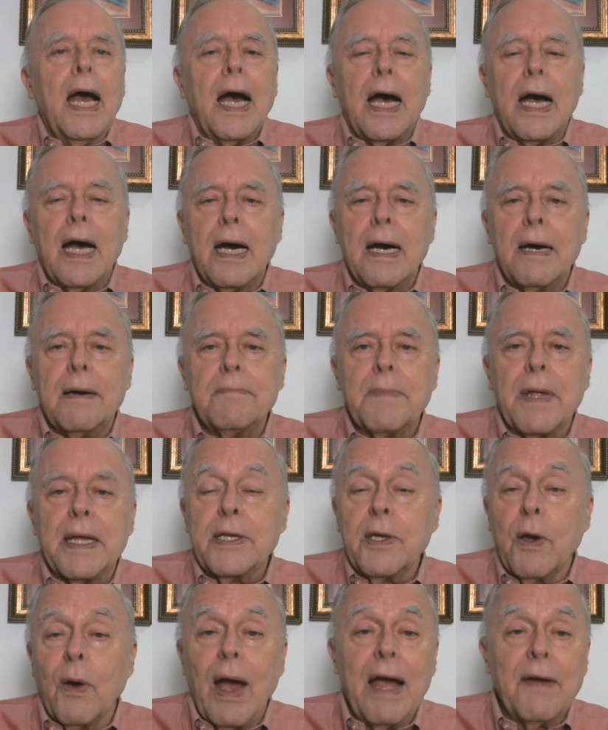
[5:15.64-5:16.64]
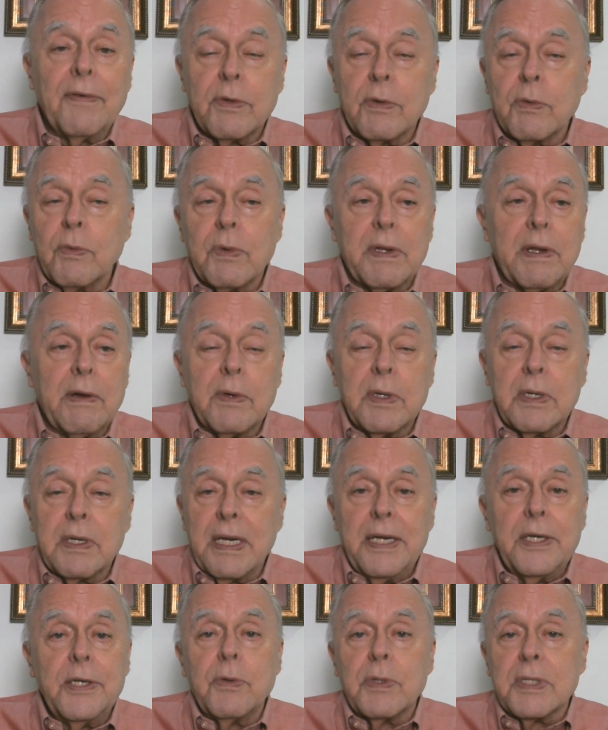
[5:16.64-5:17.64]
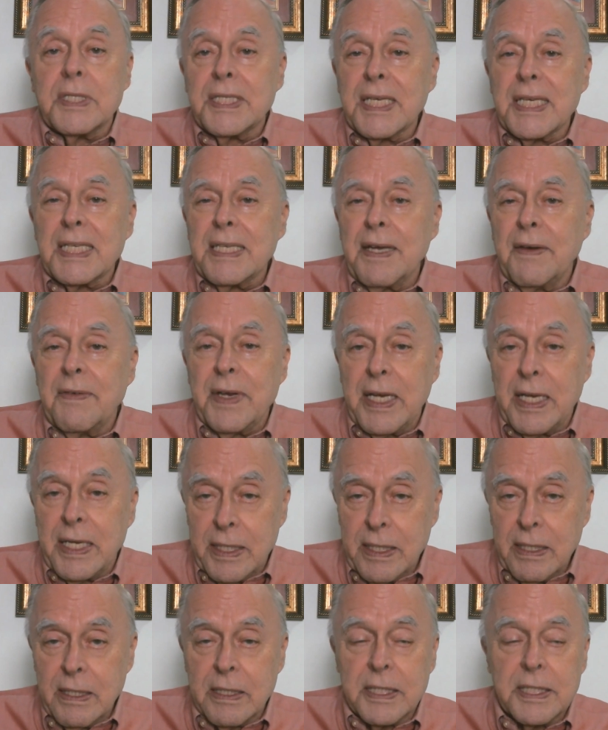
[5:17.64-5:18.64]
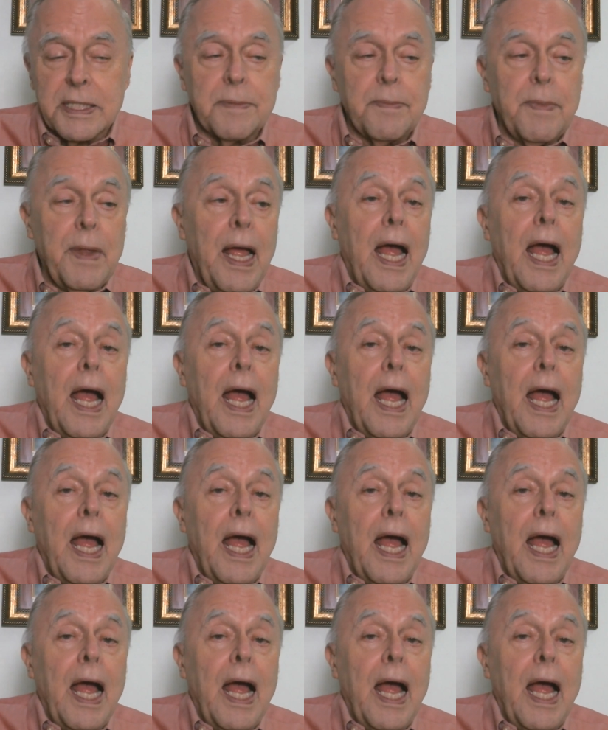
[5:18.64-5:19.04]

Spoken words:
until after they were into it 6, 7, 8 years.